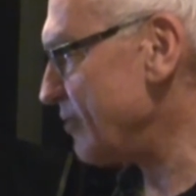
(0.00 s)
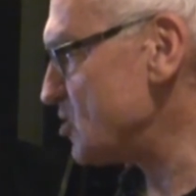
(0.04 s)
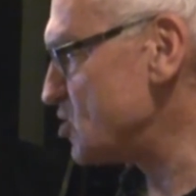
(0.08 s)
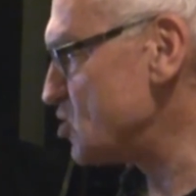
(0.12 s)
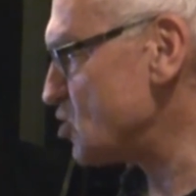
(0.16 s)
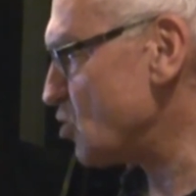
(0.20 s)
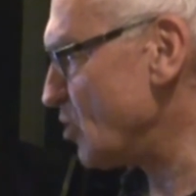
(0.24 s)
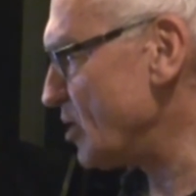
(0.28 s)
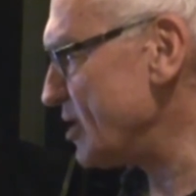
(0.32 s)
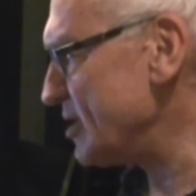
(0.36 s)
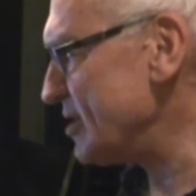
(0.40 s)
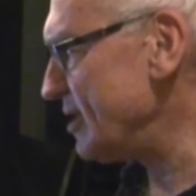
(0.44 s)

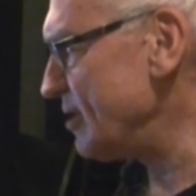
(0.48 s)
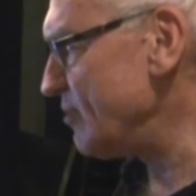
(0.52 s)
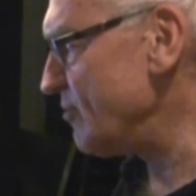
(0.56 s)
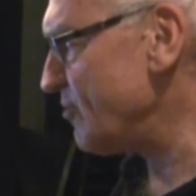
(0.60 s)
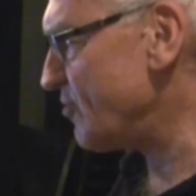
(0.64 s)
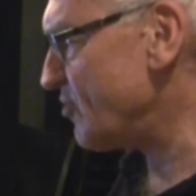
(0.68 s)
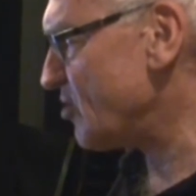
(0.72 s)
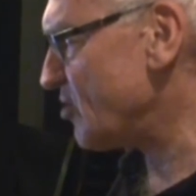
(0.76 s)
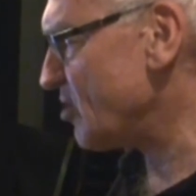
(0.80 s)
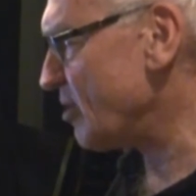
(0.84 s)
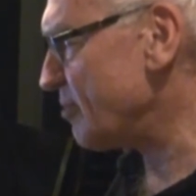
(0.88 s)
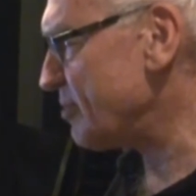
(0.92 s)
drawing them
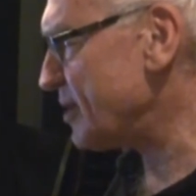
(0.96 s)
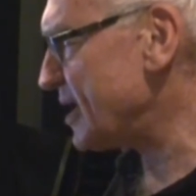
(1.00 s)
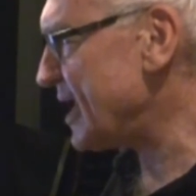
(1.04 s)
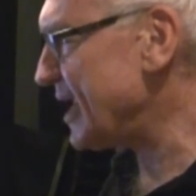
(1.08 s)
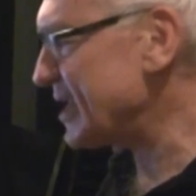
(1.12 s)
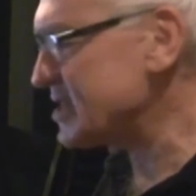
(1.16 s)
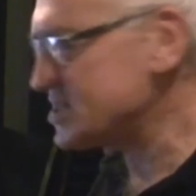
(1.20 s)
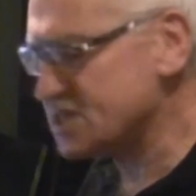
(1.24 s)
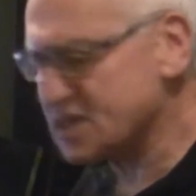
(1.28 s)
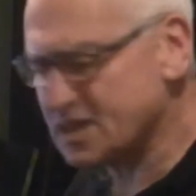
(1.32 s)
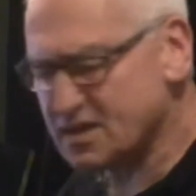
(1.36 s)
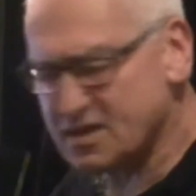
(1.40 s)
from
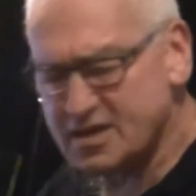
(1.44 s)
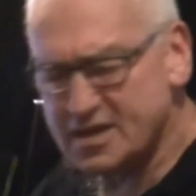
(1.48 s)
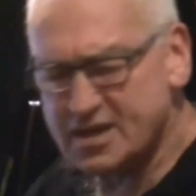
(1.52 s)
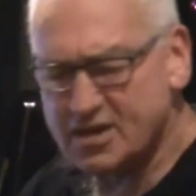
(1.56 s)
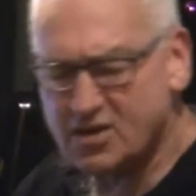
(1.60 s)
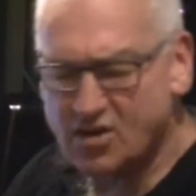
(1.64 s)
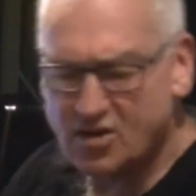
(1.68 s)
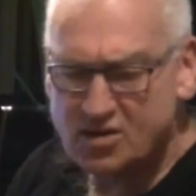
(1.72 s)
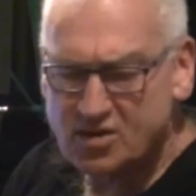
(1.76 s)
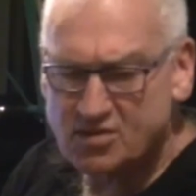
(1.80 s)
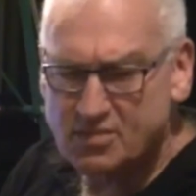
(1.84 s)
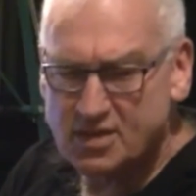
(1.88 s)
classical
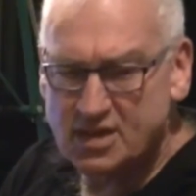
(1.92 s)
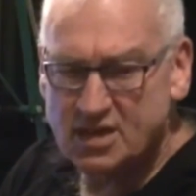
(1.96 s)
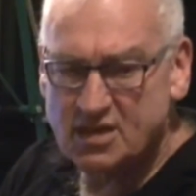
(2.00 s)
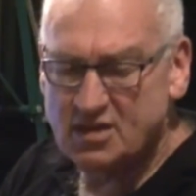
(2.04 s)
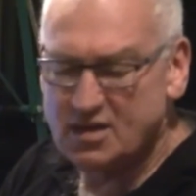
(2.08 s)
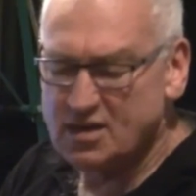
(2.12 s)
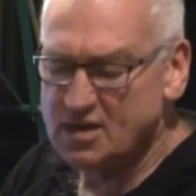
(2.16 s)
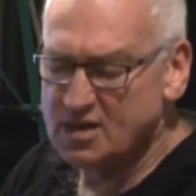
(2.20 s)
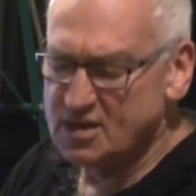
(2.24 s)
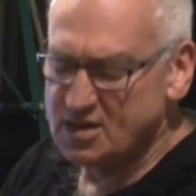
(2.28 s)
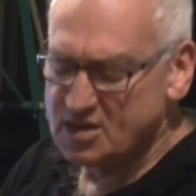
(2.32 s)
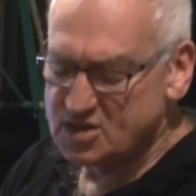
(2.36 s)
economy.
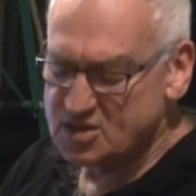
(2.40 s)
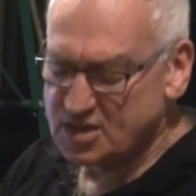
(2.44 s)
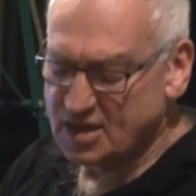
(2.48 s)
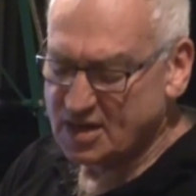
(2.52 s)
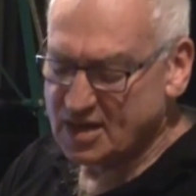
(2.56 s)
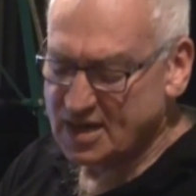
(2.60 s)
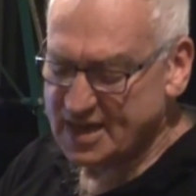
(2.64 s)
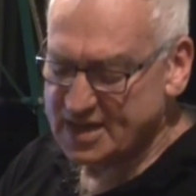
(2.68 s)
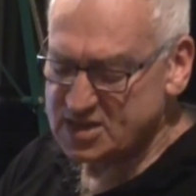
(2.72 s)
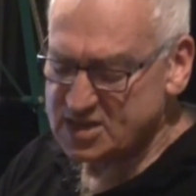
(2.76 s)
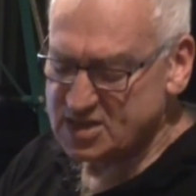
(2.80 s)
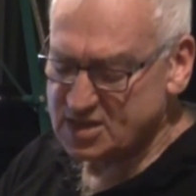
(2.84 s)
So
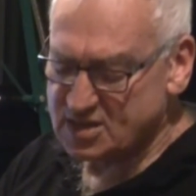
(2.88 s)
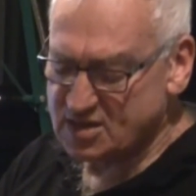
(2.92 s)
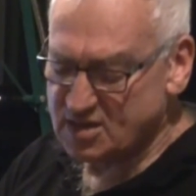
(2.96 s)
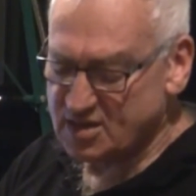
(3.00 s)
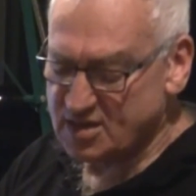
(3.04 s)
classical